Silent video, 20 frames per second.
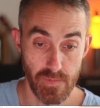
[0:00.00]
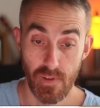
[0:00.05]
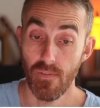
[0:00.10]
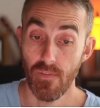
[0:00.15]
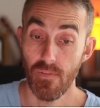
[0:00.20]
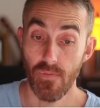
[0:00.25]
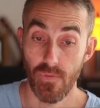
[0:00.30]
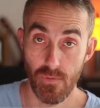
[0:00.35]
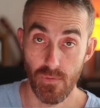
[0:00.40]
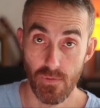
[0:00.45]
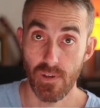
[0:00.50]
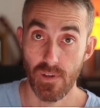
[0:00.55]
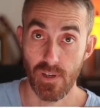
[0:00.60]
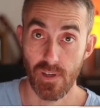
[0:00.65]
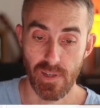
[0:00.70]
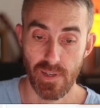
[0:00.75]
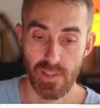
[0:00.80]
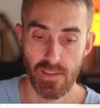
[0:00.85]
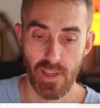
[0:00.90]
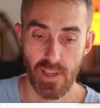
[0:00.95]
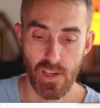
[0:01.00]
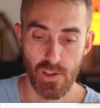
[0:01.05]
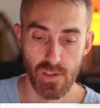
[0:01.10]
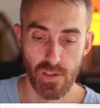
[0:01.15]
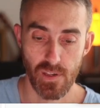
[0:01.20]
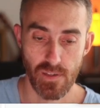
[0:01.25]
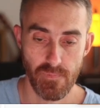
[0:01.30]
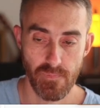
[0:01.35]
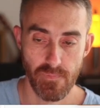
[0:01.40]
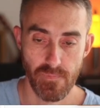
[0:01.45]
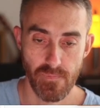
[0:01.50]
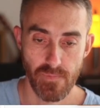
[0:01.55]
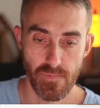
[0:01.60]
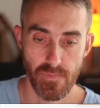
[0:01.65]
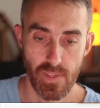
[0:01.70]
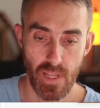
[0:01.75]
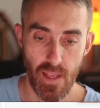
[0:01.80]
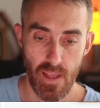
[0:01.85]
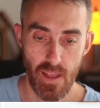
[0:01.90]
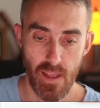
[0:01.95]
full documentation,
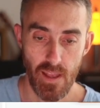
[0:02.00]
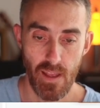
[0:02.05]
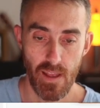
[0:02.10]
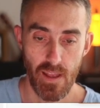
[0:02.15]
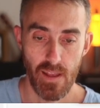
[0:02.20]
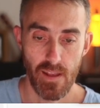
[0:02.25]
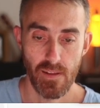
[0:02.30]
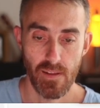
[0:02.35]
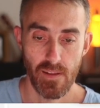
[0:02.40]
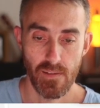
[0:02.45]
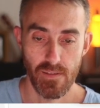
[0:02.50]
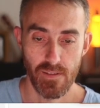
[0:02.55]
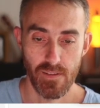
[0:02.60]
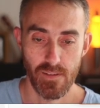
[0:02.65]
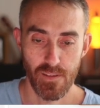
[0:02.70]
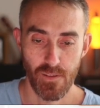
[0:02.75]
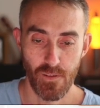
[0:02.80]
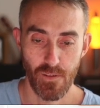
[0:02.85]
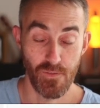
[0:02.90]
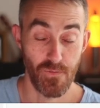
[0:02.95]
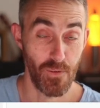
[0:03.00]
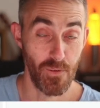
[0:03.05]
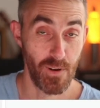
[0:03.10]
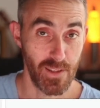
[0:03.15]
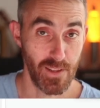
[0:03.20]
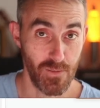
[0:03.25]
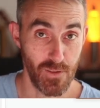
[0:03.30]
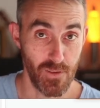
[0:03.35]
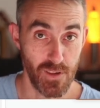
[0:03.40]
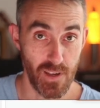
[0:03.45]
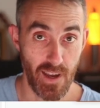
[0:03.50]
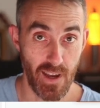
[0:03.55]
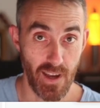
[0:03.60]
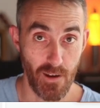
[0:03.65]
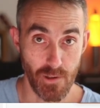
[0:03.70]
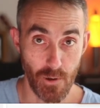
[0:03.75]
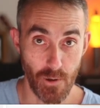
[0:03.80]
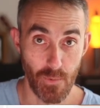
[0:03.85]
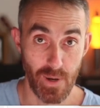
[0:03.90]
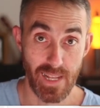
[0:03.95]
don't forget to check out
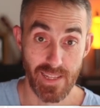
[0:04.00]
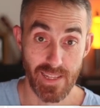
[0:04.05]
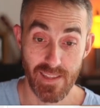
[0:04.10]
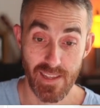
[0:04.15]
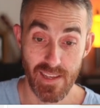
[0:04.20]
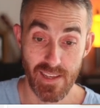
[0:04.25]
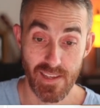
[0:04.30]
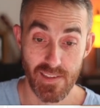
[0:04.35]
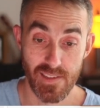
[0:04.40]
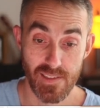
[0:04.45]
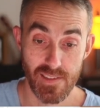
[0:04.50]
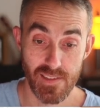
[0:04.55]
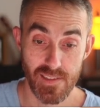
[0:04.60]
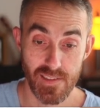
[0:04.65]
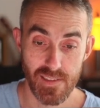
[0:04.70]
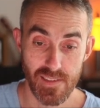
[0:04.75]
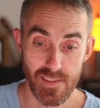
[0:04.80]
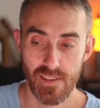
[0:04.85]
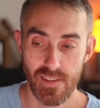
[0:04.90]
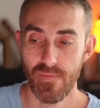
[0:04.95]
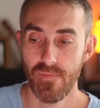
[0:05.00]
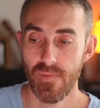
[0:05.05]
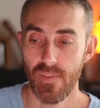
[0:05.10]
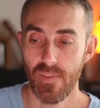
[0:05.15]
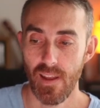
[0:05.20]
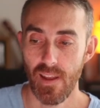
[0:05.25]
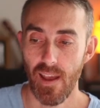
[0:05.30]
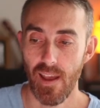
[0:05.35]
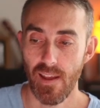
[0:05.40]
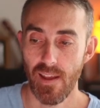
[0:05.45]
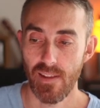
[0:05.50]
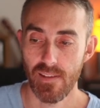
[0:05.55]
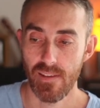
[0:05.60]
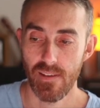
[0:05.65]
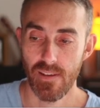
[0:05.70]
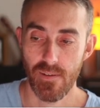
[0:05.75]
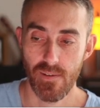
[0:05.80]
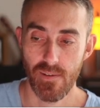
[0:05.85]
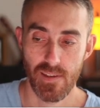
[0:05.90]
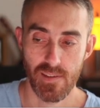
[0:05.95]
the ratings, and
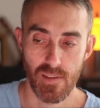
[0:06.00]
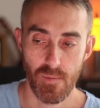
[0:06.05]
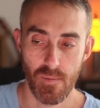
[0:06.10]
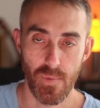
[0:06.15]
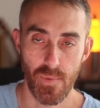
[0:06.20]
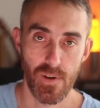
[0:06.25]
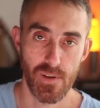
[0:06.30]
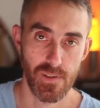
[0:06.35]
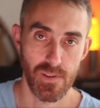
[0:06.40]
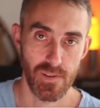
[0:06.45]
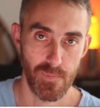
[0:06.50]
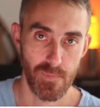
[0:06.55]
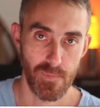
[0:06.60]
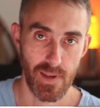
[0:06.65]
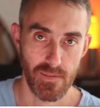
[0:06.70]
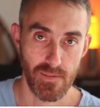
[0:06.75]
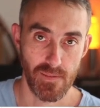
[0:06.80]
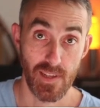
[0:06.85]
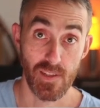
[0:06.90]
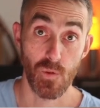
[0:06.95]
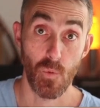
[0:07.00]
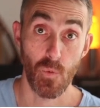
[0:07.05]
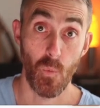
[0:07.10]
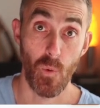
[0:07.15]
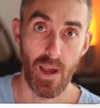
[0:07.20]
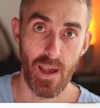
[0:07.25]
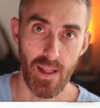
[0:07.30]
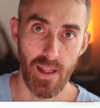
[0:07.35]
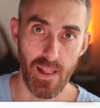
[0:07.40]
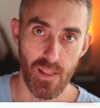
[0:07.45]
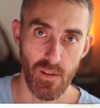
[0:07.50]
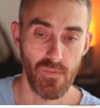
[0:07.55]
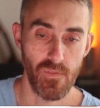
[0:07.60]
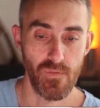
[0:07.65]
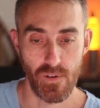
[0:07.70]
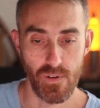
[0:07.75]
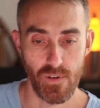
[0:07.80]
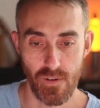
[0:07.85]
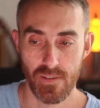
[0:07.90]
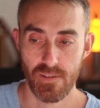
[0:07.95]
here is the purchase button as well, of
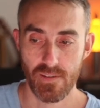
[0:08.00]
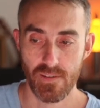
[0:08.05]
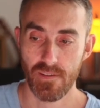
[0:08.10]
course.